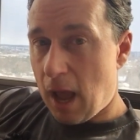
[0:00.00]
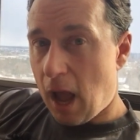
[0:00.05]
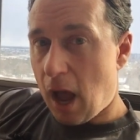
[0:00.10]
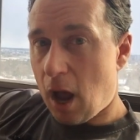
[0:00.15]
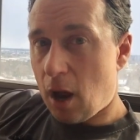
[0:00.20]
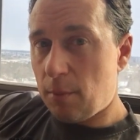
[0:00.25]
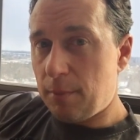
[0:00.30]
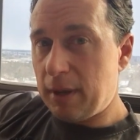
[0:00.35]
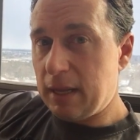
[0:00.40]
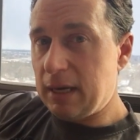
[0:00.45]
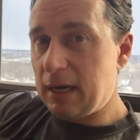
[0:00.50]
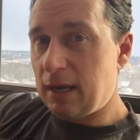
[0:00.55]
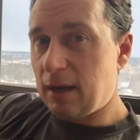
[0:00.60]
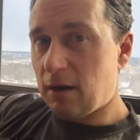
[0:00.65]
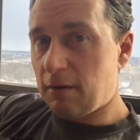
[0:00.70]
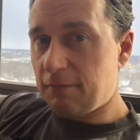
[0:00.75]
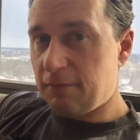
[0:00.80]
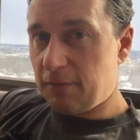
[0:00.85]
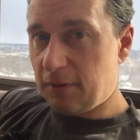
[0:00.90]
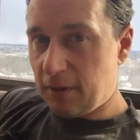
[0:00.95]
How many
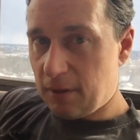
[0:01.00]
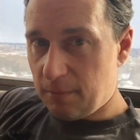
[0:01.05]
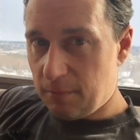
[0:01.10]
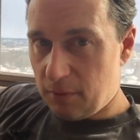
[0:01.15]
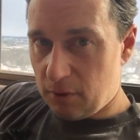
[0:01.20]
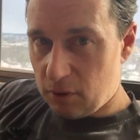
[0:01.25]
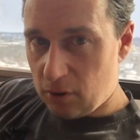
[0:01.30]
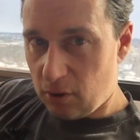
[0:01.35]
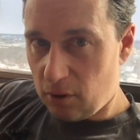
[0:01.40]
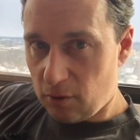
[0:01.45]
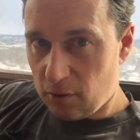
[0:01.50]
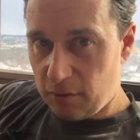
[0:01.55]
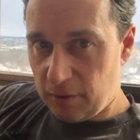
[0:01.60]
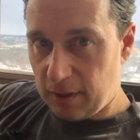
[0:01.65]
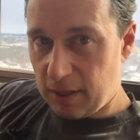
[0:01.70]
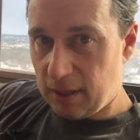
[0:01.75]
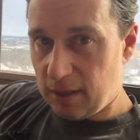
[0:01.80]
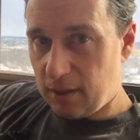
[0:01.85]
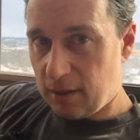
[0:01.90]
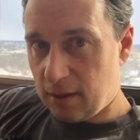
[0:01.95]
of them do you
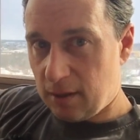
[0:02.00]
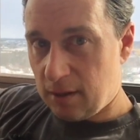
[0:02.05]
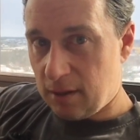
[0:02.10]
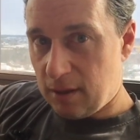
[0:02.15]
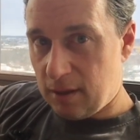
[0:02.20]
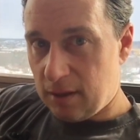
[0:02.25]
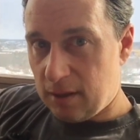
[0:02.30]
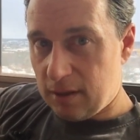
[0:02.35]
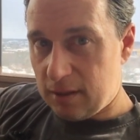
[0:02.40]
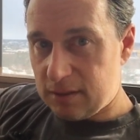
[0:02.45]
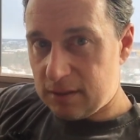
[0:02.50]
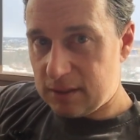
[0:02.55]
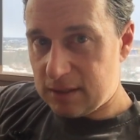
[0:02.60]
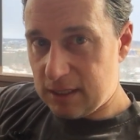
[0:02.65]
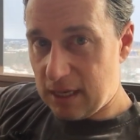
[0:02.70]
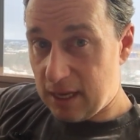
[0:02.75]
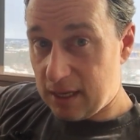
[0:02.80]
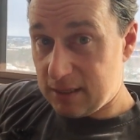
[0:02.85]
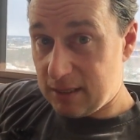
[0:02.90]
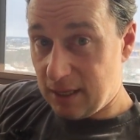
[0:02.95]
think
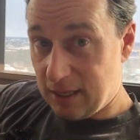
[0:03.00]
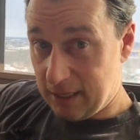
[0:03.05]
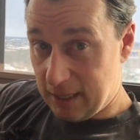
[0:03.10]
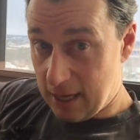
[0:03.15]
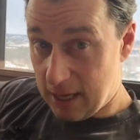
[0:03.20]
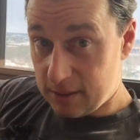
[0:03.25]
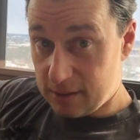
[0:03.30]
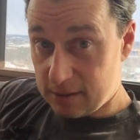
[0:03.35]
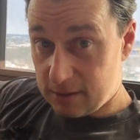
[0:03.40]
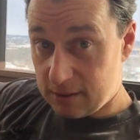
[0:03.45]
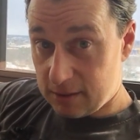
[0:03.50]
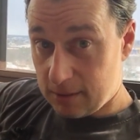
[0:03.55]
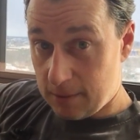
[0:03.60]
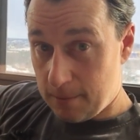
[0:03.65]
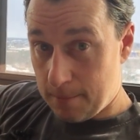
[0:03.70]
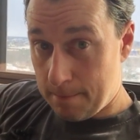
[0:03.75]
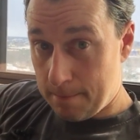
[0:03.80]
said yes?